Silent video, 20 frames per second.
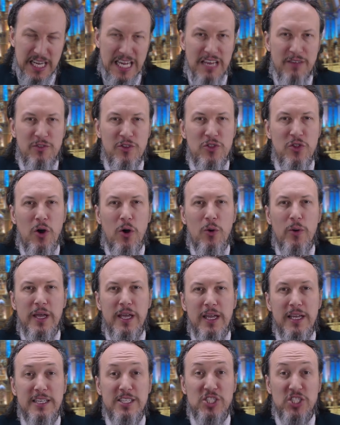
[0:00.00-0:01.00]
even though
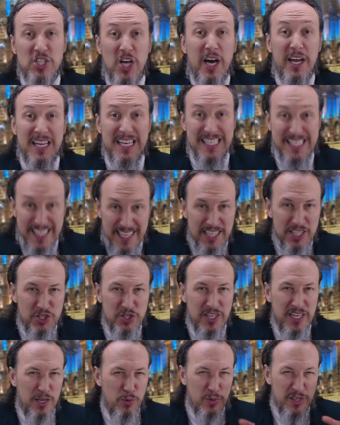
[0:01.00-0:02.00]
he sought it
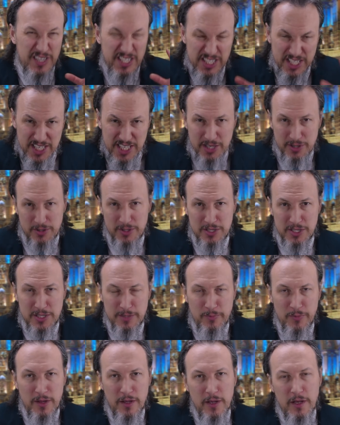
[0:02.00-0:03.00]
diligently with tears.